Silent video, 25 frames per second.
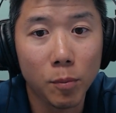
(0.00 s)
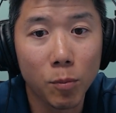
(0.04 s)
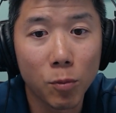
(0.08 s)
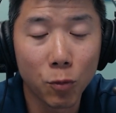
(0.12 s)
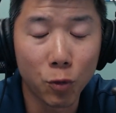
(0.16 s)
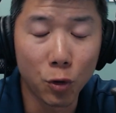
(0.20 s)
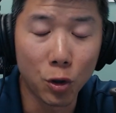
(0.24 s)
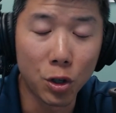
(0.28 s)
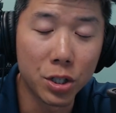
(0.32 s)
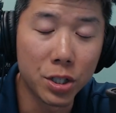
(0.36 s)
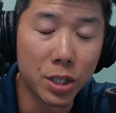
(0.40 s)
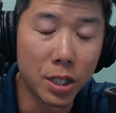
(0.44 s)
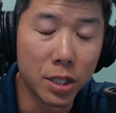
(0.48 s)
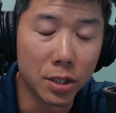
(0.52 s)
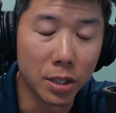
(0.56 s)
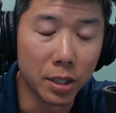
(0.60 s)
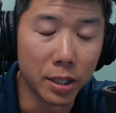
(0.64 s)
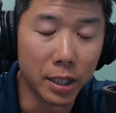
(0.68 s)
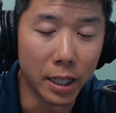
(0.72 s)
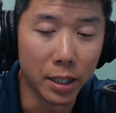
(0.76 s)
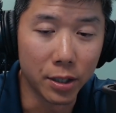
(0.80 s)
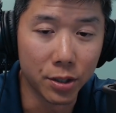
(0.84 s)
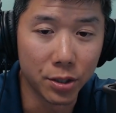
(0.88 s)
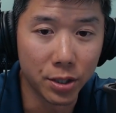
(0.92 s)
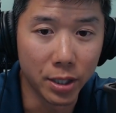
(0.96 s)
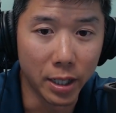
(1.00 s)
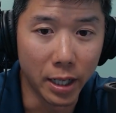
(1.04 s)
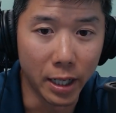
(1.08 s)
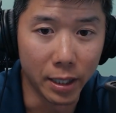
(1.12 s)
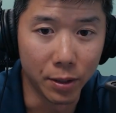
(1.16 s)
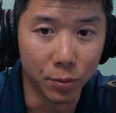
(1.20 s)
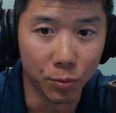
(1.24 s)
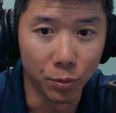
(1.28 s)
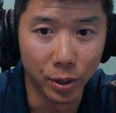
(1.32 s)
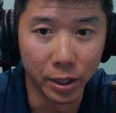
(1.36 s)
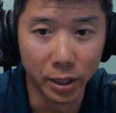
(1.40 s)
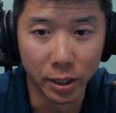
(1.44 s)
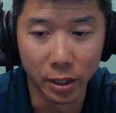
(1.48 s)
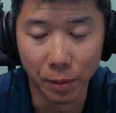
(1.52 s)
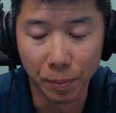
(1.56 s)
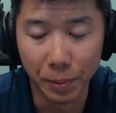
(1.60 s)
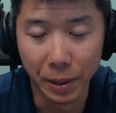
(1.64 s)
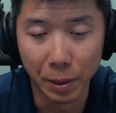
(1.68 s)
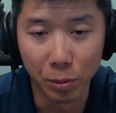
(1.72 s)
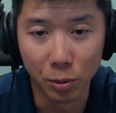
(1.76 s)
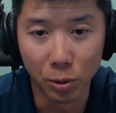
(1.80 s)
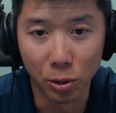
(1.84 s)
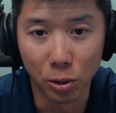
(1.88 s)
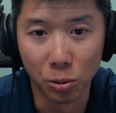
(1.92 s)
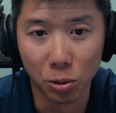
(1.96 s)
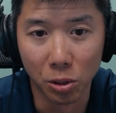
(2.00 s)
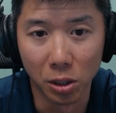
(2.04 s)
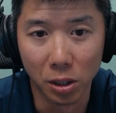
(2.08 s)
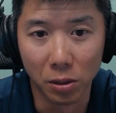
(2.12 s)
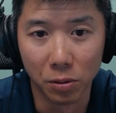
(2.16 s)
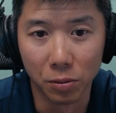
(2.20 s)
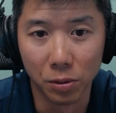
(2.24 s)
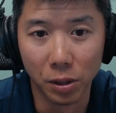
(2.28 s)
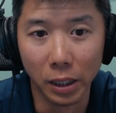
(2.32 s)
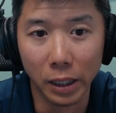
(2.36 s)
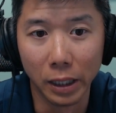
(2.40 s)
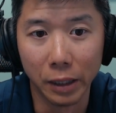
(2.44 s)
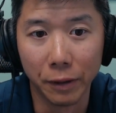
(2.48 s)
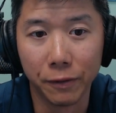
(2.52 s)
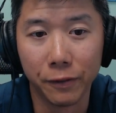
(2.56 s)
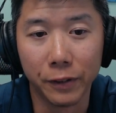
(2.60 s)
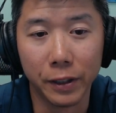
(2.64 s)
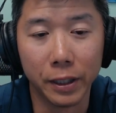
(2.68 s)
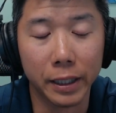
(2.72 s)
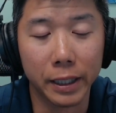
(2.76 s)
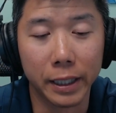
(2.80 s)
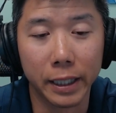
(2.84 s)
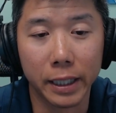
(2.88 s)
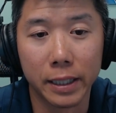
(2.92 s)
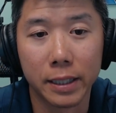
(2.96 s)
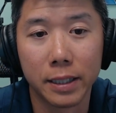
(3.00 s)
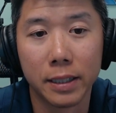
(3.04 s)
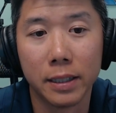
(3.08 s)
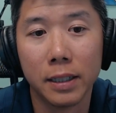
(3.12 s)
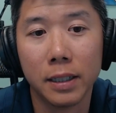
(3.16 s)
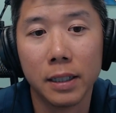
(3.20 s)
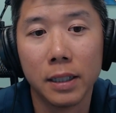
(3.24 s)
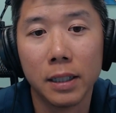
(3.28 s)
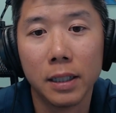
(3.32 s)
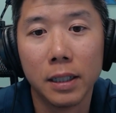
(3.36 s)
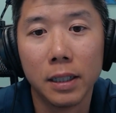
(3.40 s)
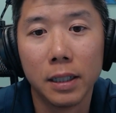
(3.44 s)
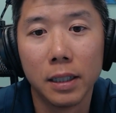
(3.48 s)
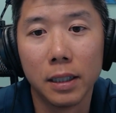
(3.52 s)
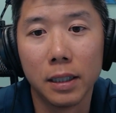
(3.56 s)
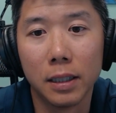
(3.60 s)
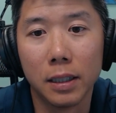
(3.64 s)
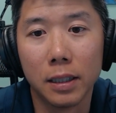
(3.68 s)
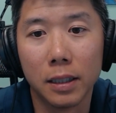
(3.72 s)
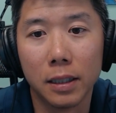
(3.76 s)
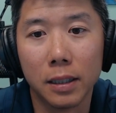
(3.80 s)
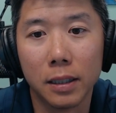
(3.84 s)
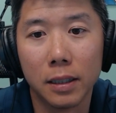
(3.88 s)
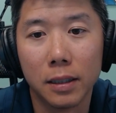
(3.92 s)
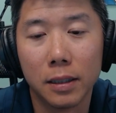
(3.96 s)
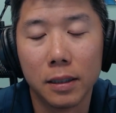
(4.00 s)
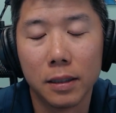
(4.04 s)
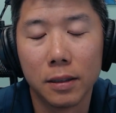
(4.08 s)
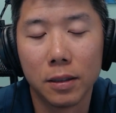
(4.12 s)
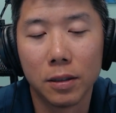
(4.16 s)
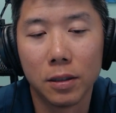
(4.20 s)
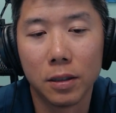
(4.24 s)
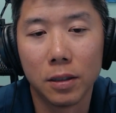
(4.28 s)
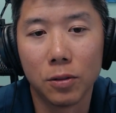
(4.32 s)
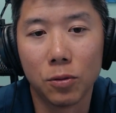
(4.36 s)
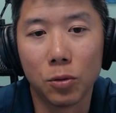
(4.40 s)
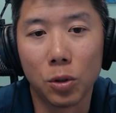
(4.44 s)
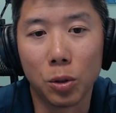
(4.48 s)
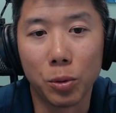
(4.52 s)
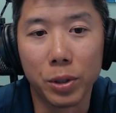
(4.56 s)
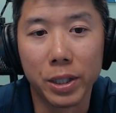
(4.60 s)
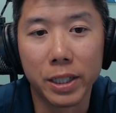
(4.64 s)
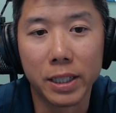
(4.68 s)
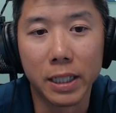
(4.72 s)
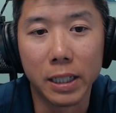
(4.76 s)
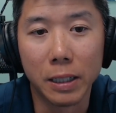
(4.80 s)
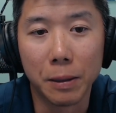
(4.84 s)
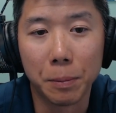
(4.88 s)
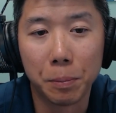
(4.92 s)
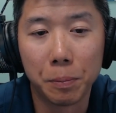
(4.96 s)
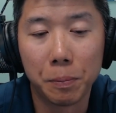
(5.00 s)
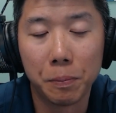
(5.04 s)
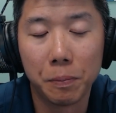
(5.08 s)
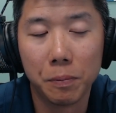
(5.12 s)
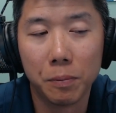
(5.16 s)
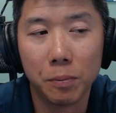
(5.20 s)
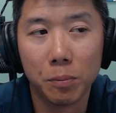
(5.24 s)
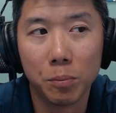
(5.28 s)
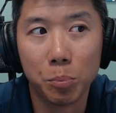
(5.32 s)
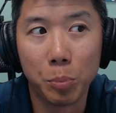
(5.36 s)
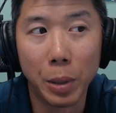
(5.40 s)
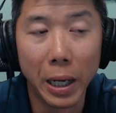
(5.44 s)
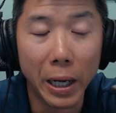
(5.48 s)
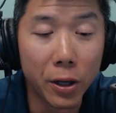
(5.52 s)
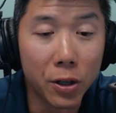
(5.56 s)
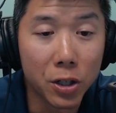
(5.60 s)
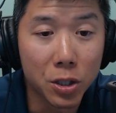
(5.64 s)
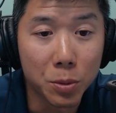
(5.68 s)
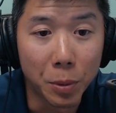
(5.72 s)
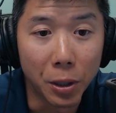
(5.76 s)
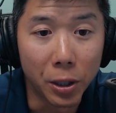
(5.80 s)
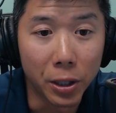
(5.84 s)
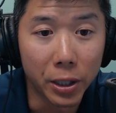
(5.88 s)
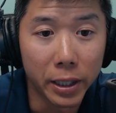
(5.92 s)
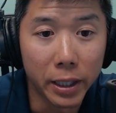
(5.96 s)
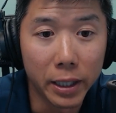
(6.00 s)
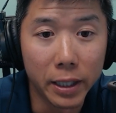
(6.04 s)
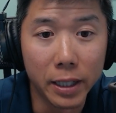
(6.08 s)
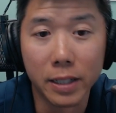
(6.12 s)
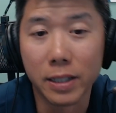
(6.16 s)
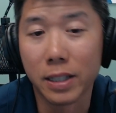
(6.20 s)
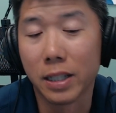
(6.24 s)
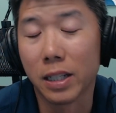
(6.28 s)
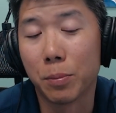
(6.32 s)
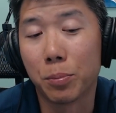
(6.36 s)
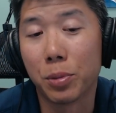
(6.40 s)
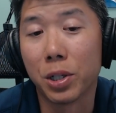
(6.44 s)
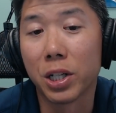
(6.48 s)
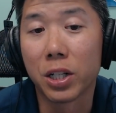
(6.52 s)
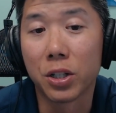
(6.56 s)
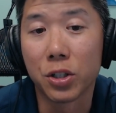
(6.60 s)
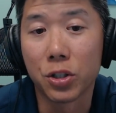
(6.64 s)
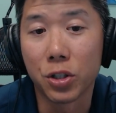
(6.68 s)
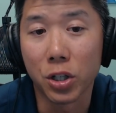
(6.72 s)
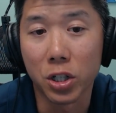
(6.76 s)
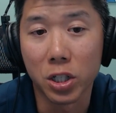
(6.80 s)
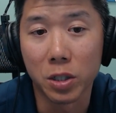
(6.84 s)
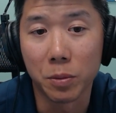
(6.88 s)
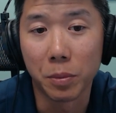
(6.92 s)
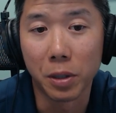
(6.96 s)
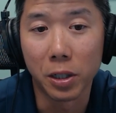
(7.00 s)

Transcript: versus on the other side, we, the people who are really feeling it, uh, where we see a buyer's market is in the pre-construction